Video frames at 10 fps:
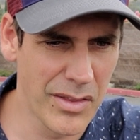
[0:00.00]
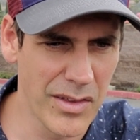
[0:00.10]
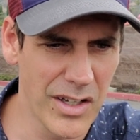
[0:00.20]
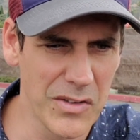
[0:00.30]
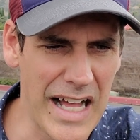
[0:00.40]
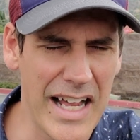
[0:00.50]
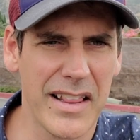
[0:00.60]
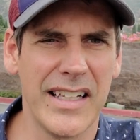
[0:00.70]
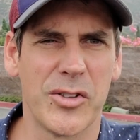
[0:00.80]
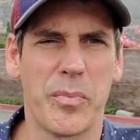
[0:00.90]
A lot of
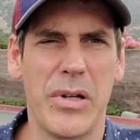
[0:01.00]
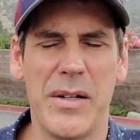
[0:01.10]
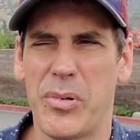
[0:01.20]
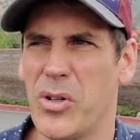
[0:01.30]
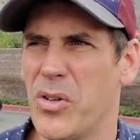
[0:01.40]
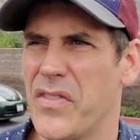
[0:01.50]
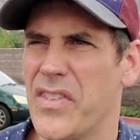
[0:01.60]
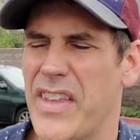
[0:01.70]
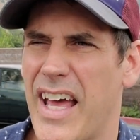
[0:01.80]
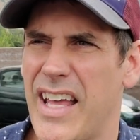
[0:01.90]
these people
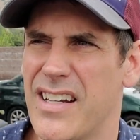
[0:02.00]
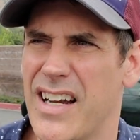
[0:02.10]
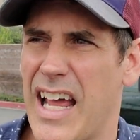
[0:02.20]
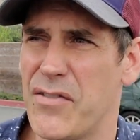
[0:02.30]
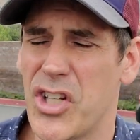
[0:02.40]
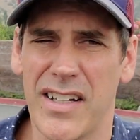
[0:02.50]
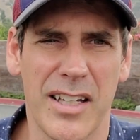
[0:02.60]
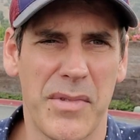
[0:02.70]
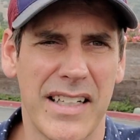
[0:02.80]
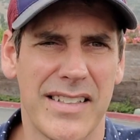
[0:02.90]
that have done
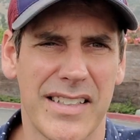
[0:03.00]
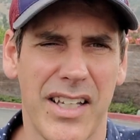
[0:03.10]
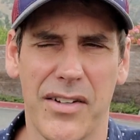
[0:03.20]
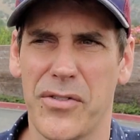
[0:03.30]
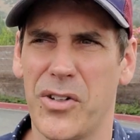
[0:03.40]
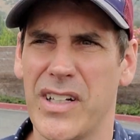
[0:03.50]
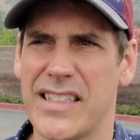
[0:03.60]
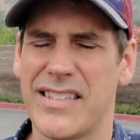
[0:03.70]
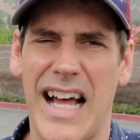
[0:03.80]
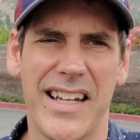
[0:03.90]
something successful,
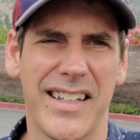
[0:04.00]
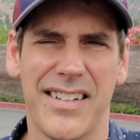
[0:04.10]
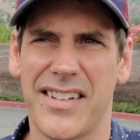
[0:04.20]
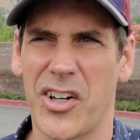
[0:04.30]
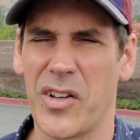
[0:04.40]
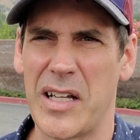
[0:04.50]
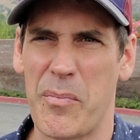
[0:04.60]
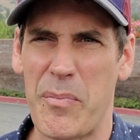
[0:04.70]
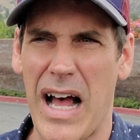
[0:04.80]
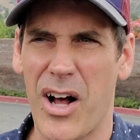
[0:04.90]
it's not necessarily
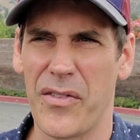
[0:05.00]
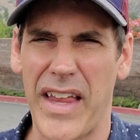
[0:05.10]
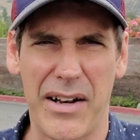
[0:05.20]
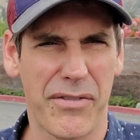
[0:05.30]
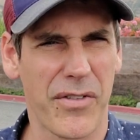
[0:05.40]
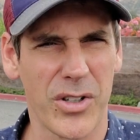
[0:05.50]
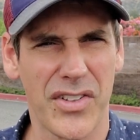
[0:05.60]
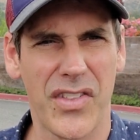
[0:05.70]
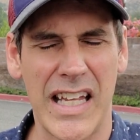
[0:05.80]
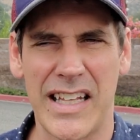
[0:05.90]
about that
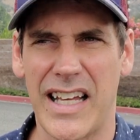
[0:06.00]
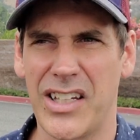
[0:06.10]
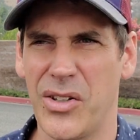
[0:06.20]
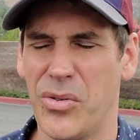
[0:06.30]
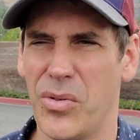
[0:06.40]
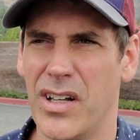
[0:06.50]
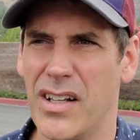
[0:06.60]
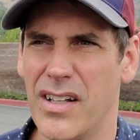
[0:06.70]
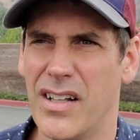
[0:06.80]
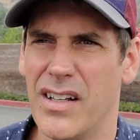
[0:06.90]
first thing that you
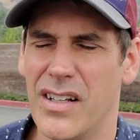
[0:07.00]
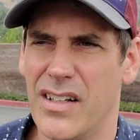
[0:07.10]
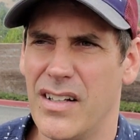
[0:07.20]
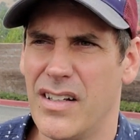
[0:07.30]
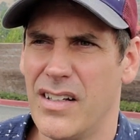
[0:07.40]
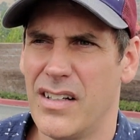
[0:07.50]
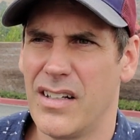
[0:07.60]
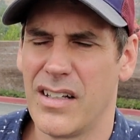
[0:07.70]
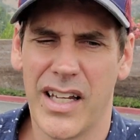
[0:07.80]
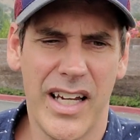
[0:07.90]

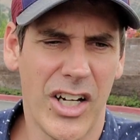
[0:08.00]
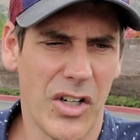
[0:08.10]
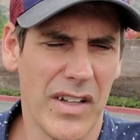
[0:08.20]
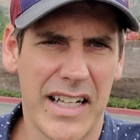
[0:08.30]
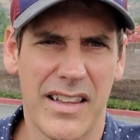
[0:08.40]
hear, like